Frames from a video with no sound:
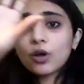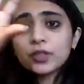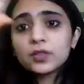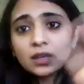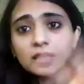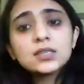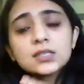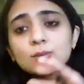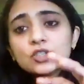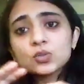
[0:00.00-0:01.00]
north and the
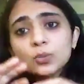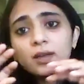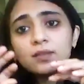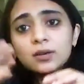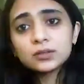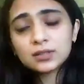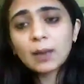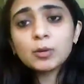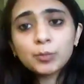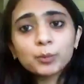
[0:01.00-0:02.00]
east, which is where the
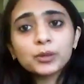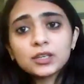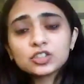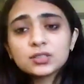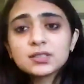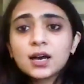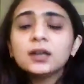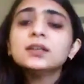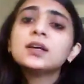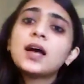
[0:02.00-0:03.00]
Tamil populations
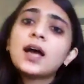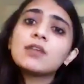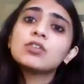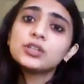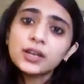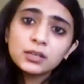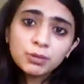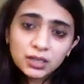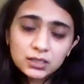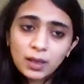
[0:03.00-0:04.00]
are, have already
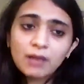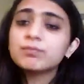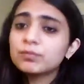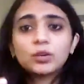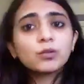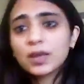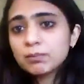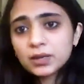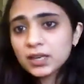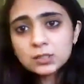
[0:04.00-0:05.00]
been, ex have
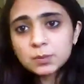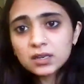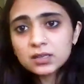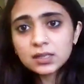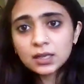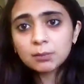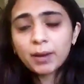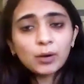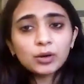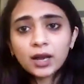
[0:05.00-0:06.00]
been experiencing
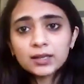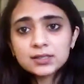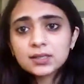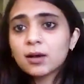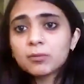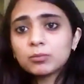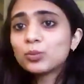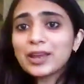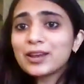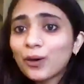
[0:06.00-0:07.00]
power cuts um,
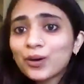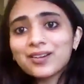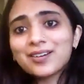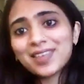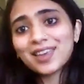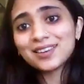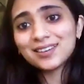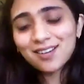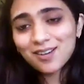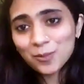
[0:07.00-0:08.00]
way longer than
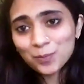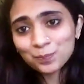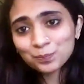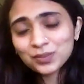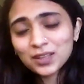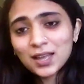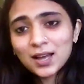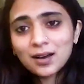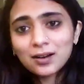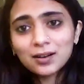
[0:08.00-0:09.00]
um,
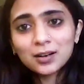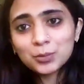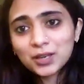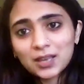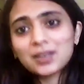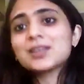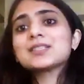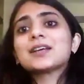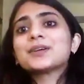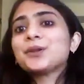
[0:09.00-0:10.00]
uh, urban areas
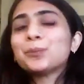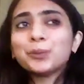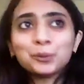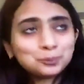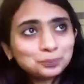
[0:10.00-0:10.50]
like Colombo.